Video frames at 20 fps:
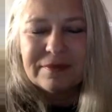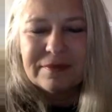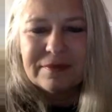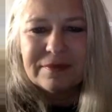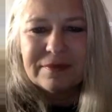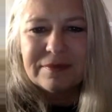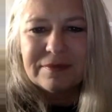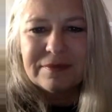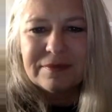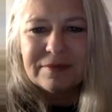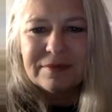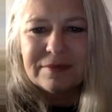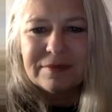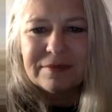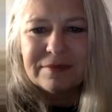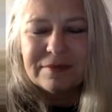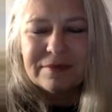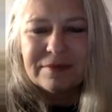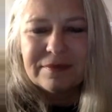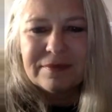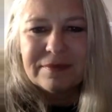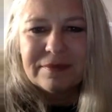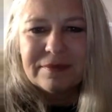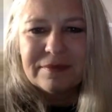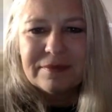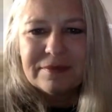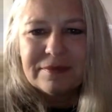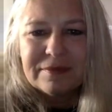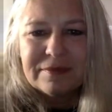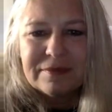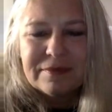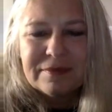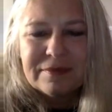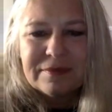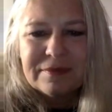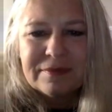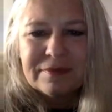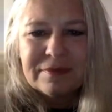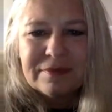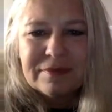
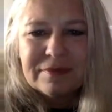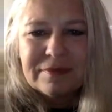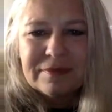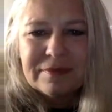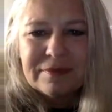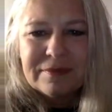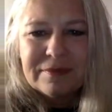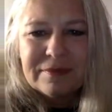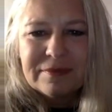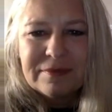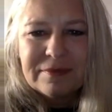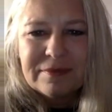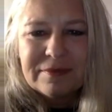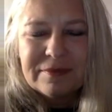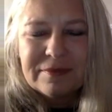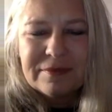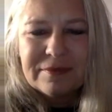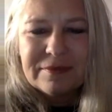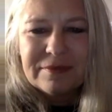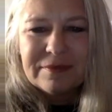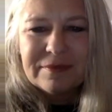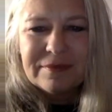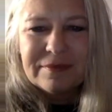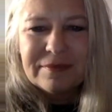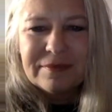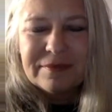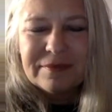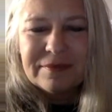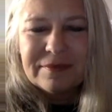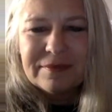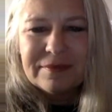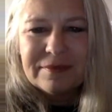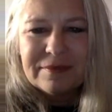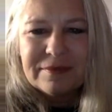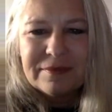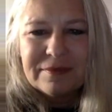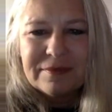(not speaking)